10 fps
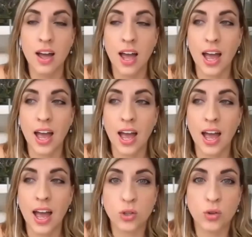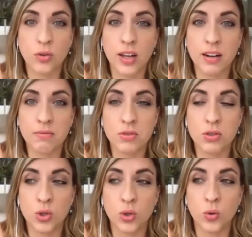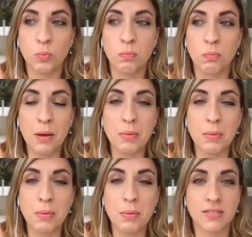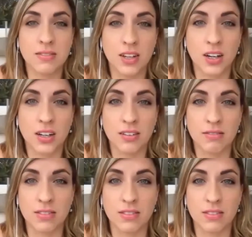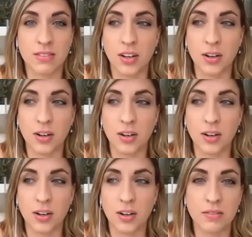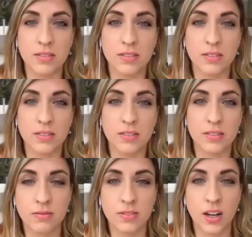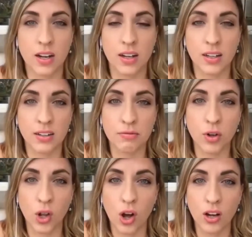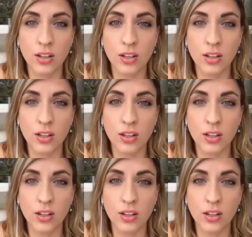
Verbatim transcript: and I also knew that two babies is gonna you know be a bit uh, full on.